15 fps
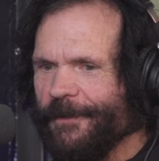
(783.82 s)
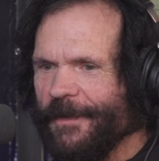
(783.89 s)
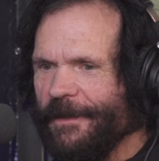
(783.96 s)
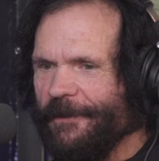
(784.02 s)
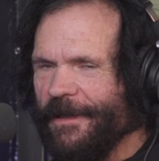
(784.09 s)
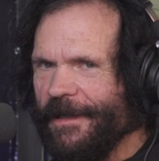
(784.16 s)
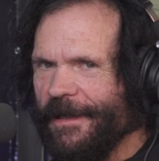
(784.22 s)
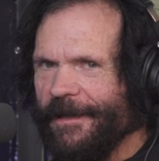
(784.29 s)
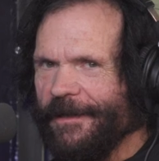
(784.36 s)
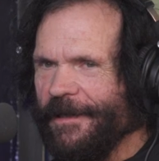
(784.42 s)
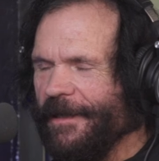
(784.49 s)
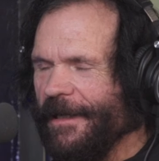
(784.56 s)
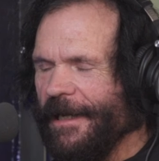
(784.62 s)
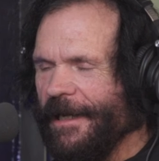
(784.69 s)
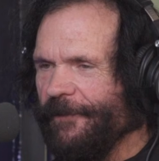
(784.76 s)
Believe it or
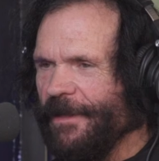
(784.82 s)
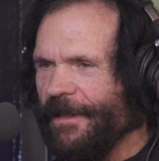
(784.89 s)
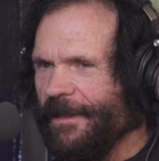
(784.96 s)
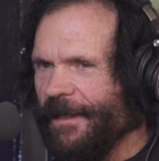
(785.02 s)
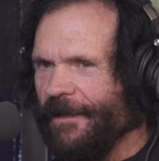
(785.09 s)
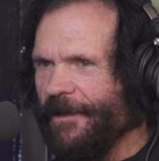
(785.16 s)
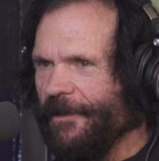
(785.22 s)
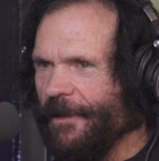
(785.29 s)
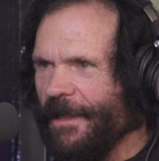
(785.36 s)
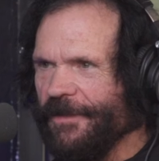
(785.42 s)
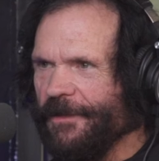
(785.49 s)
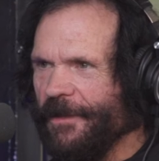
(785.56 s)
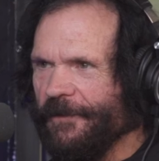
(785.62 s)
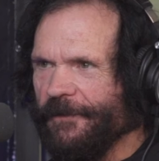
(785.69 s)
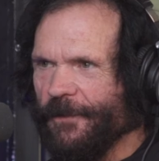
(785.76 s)
not, I haven't eaten out in a
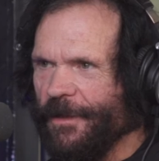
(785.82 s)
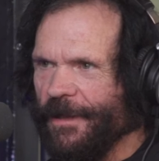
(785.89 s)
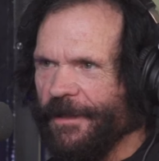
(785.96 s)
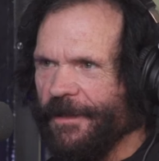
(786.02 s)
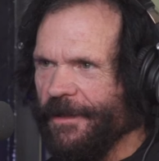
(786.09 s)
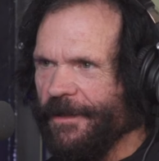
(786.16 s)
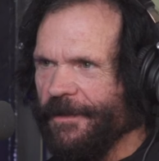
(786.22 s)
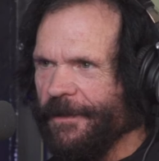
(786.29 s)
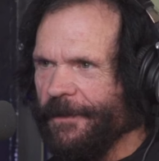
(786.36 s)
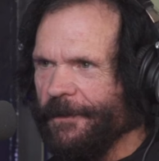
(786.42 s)
restaurant in 40 years.